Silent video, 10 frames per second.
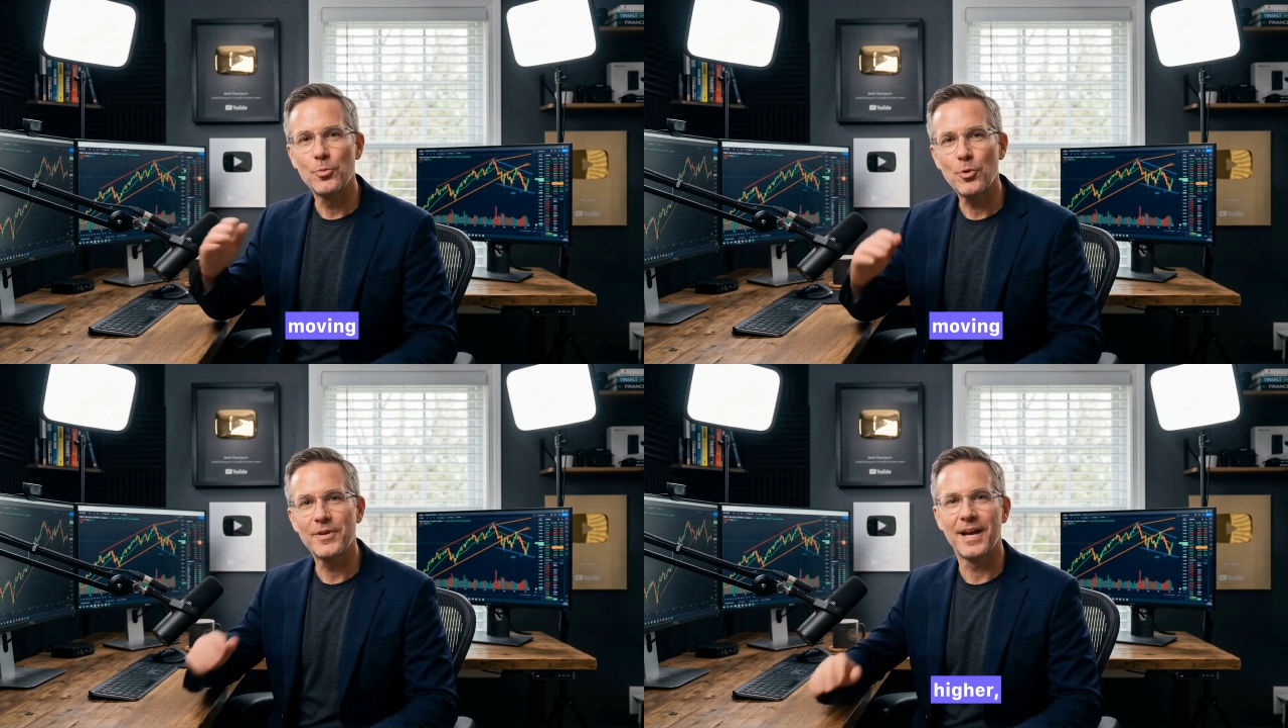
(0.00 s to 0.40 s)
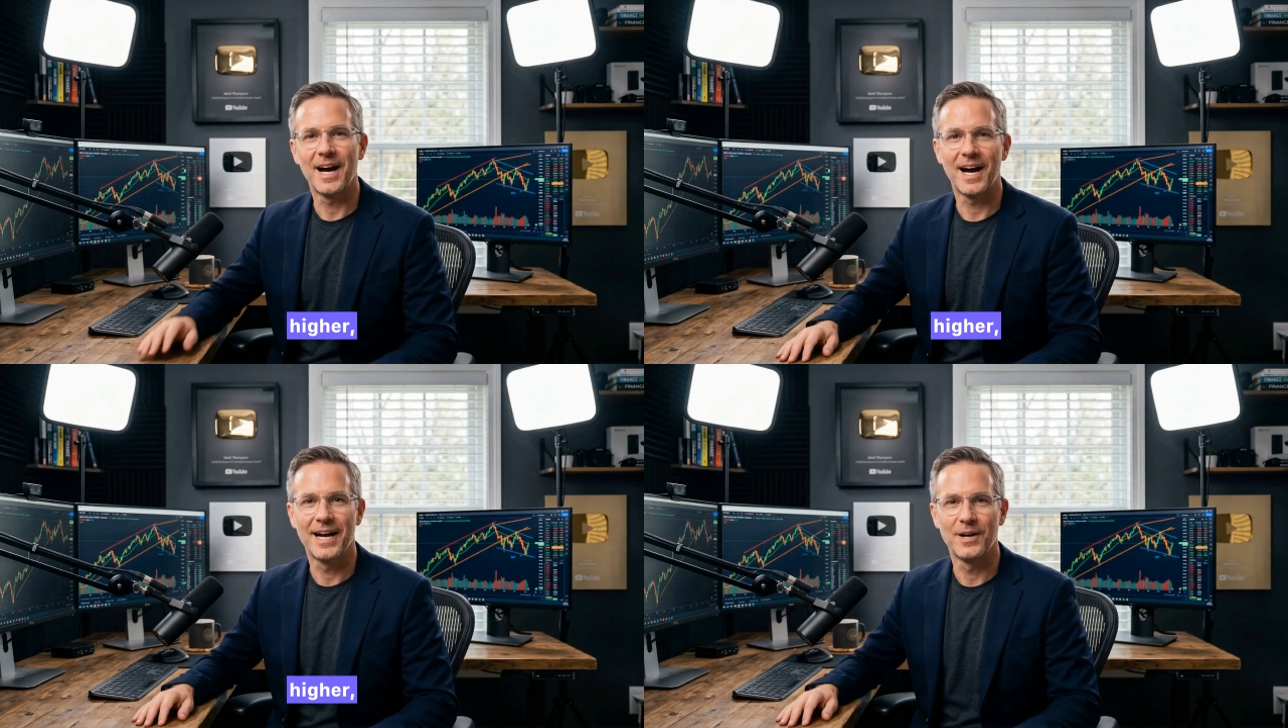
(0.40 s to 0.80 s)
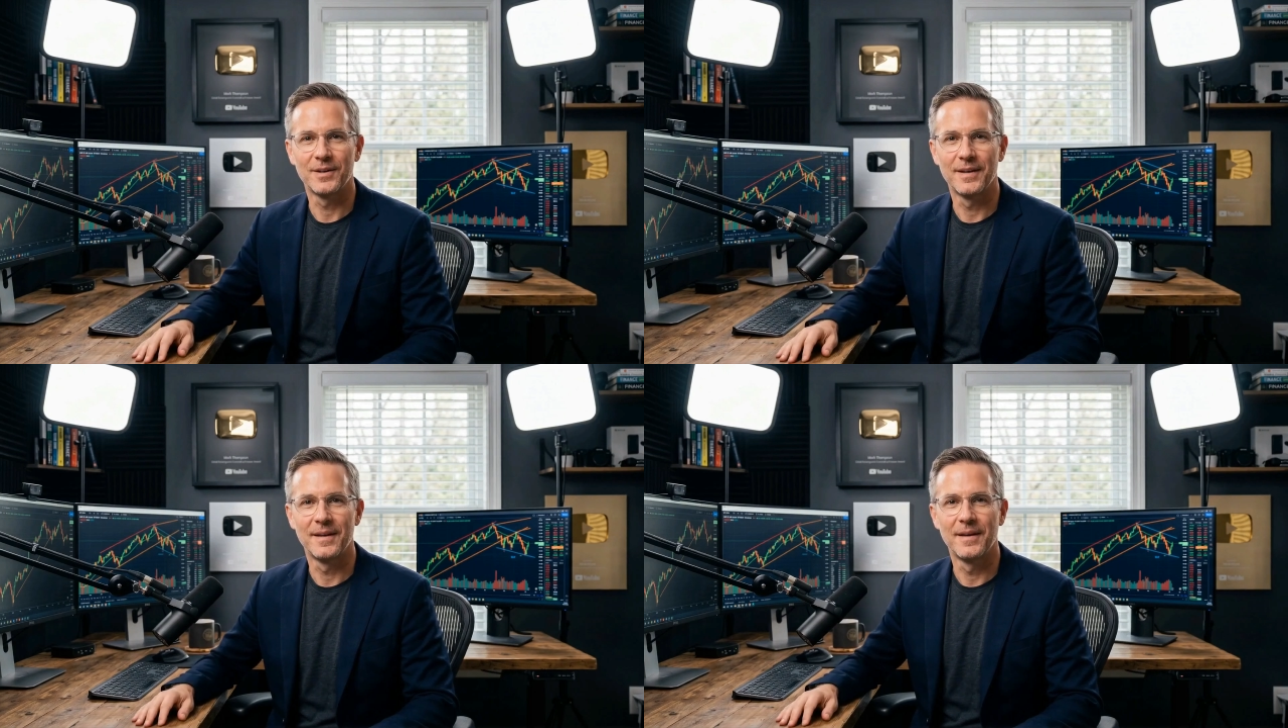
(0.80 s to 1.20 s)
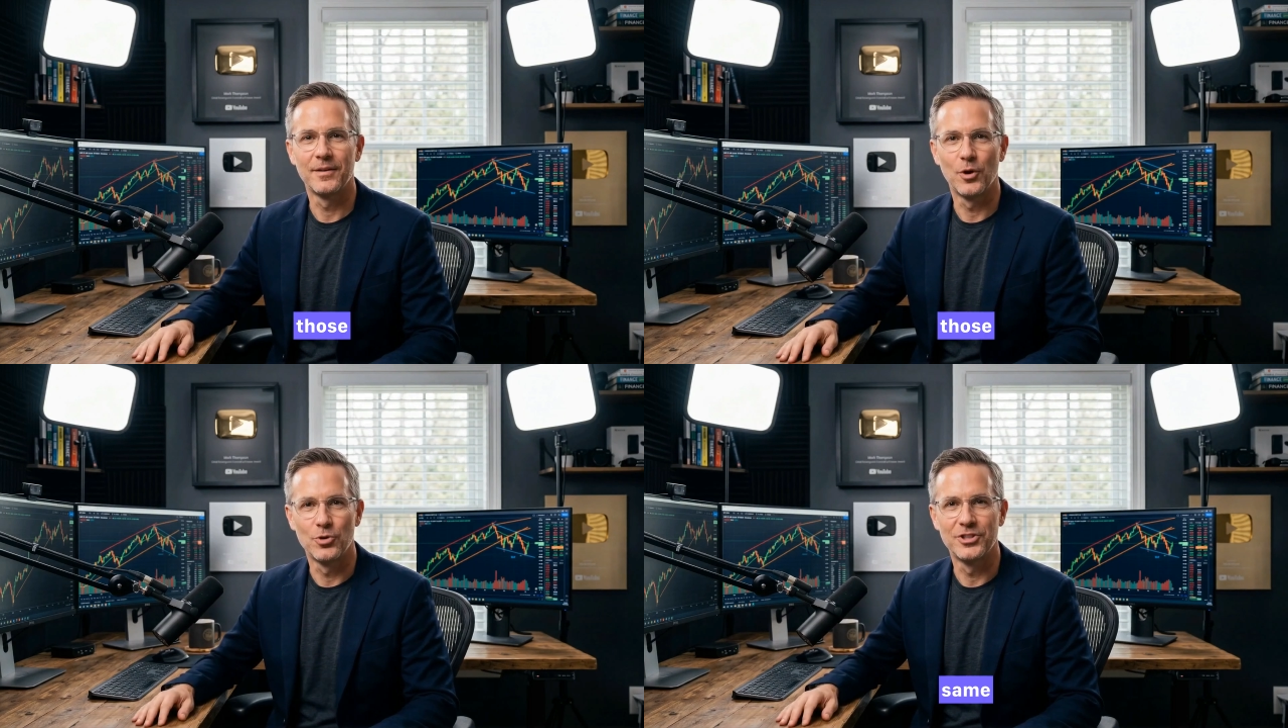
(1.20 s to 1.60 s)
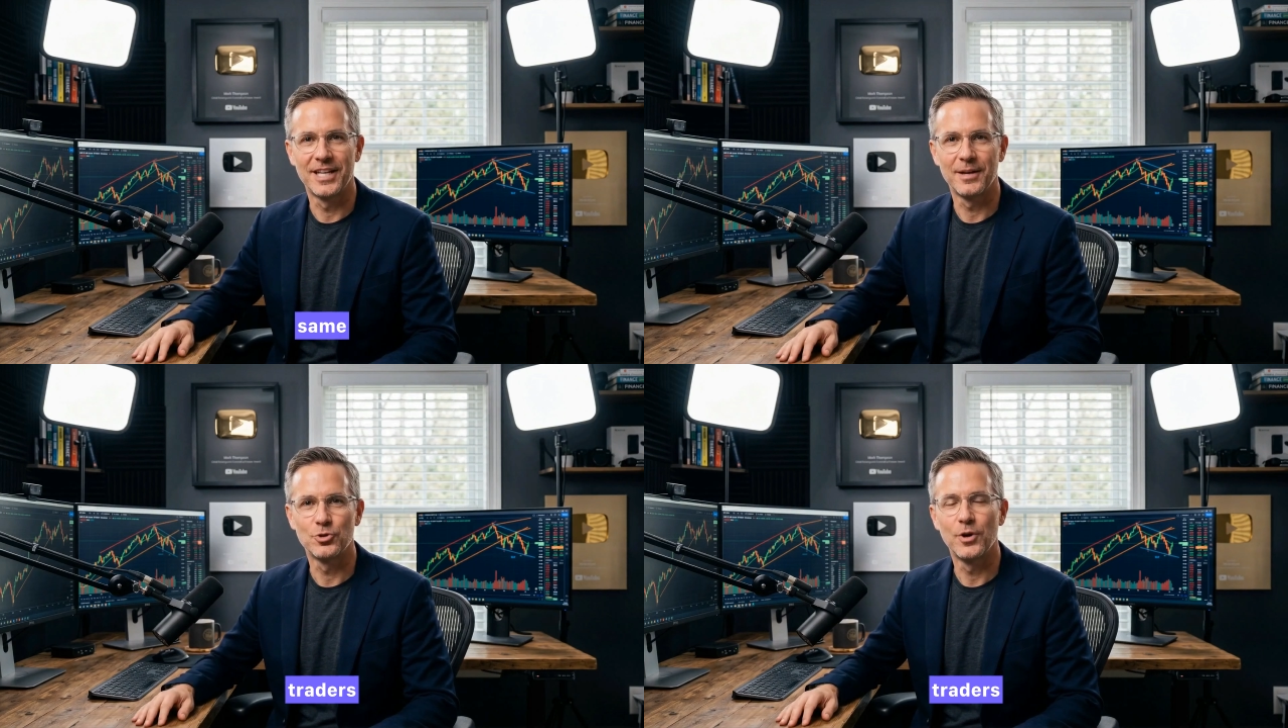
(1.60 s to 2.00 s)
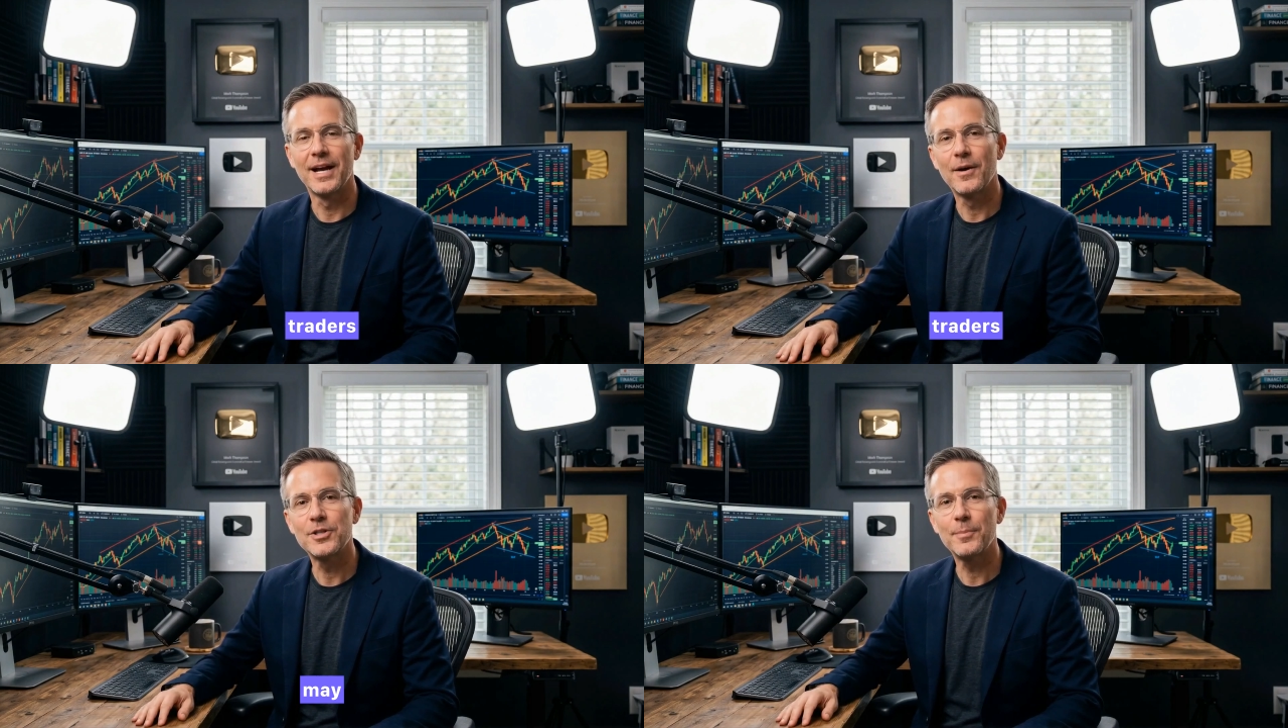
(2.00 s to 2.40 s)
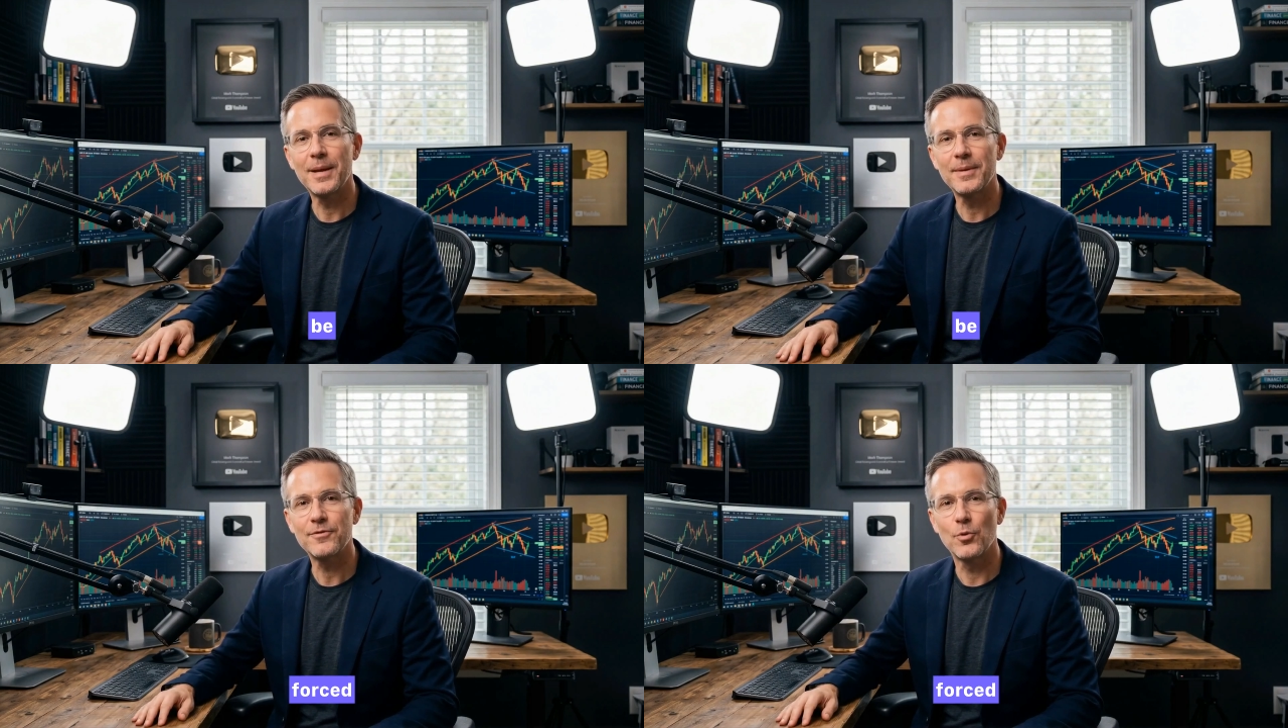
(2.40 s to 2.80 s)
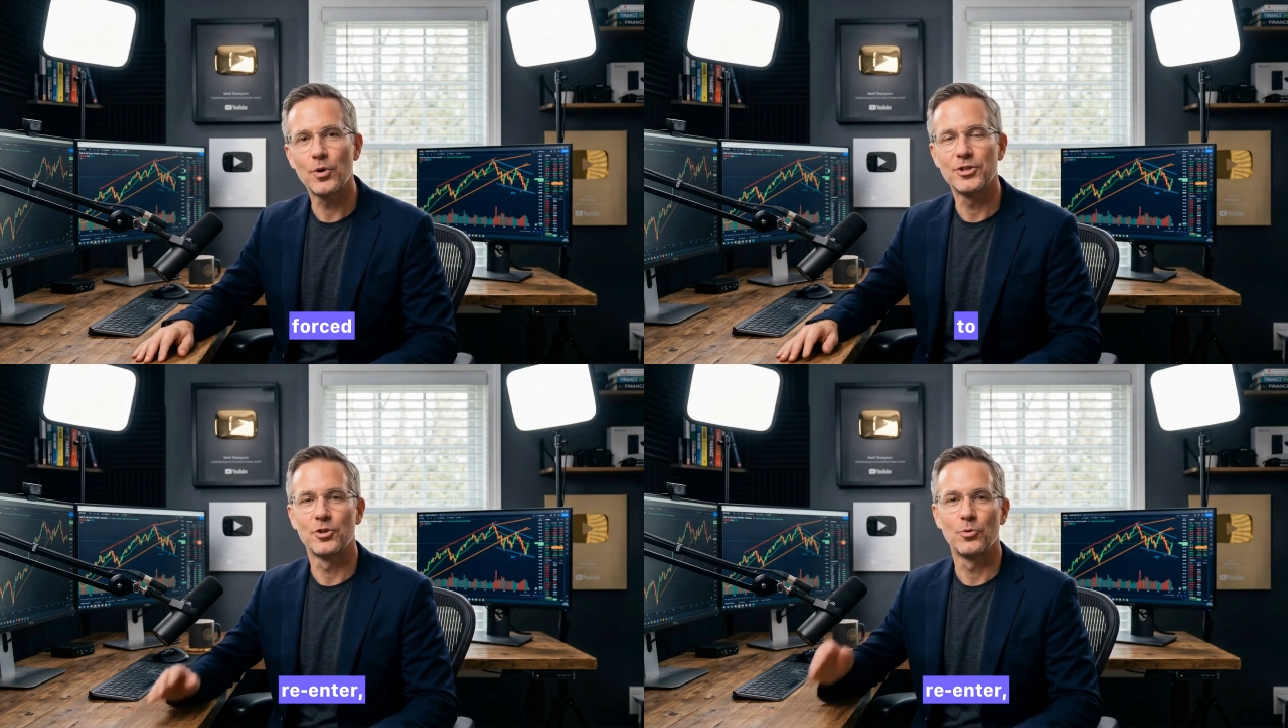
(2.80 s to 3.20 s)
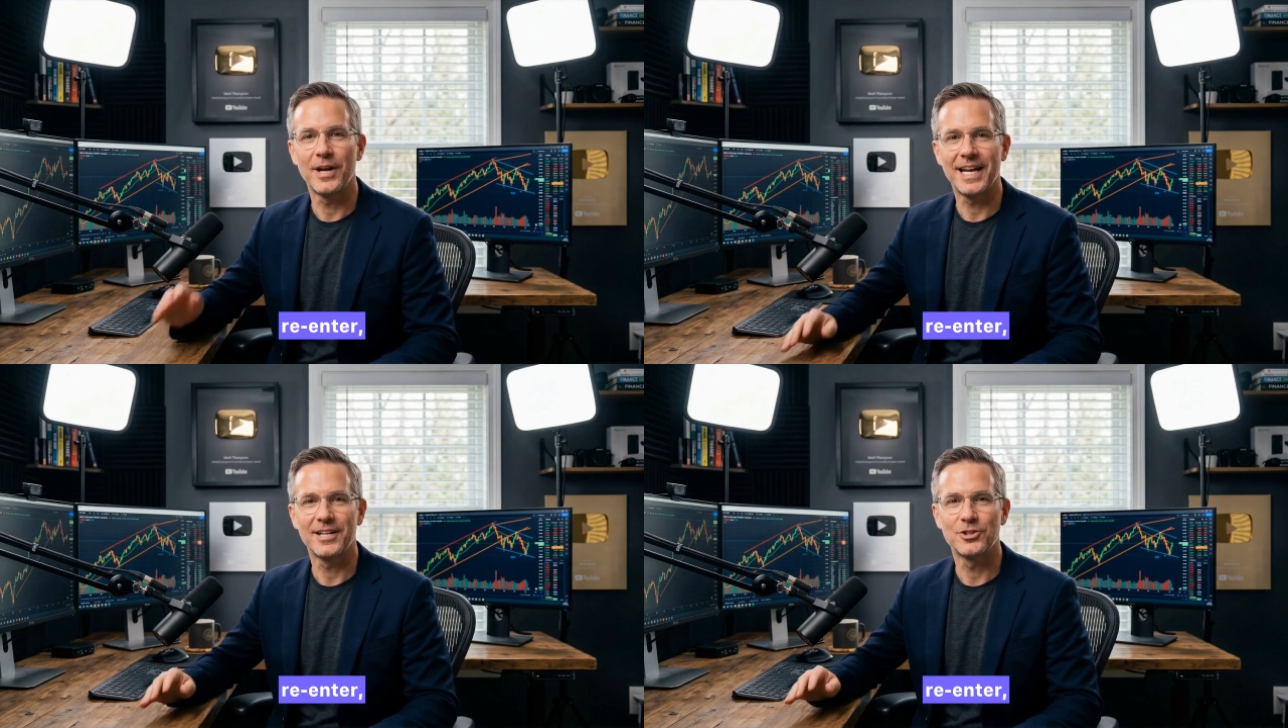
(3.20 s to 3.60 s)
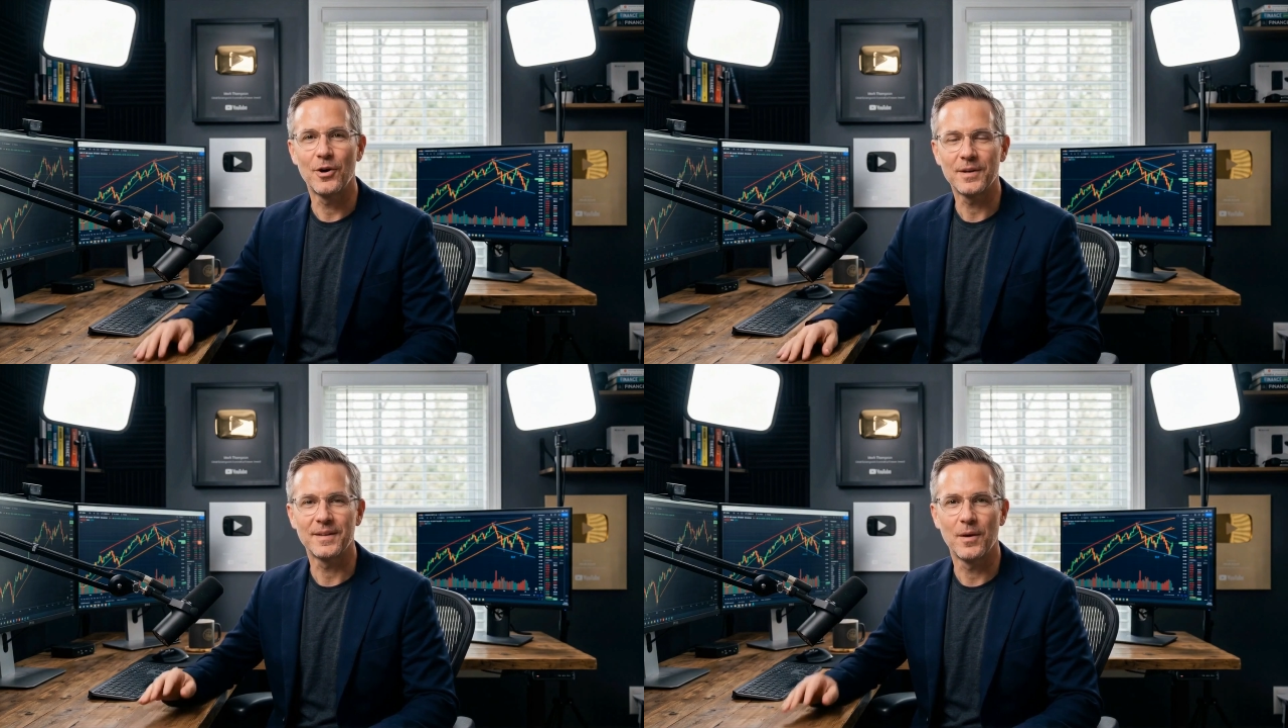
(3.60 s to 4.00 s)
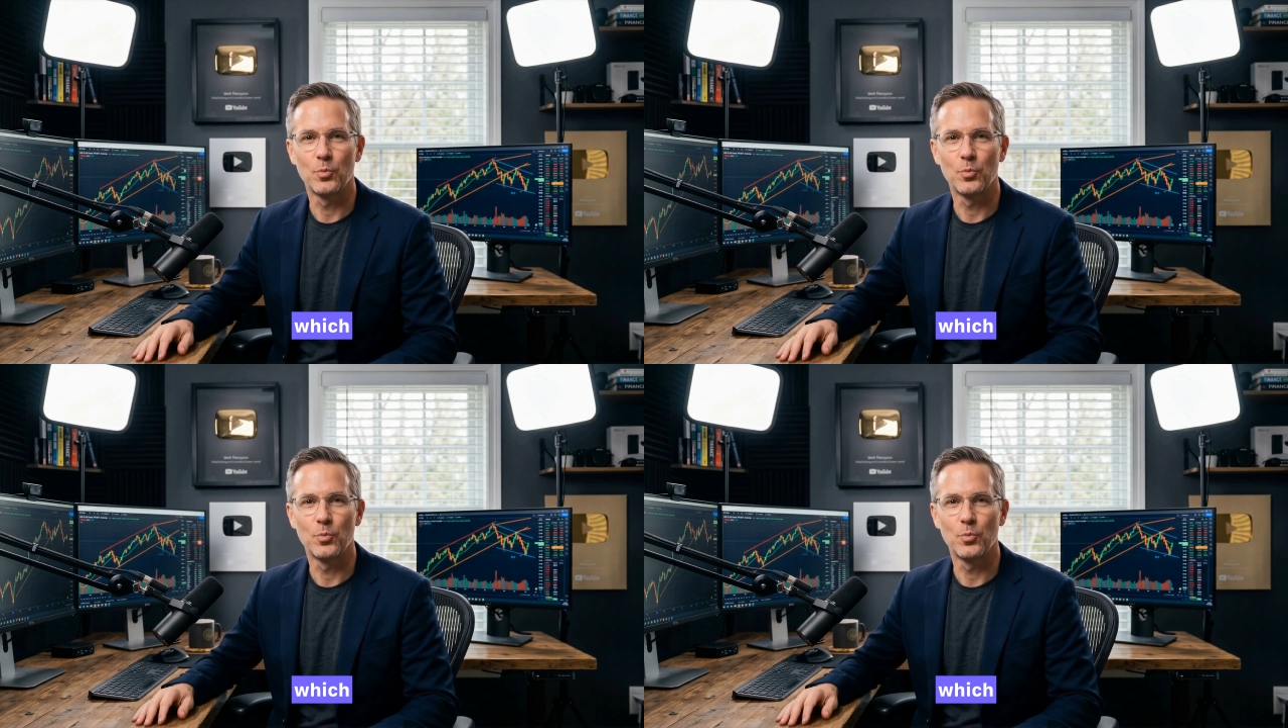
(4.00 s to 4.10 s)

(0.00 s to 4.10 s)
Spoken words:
moving higher, those same traders may be forced to re-enter,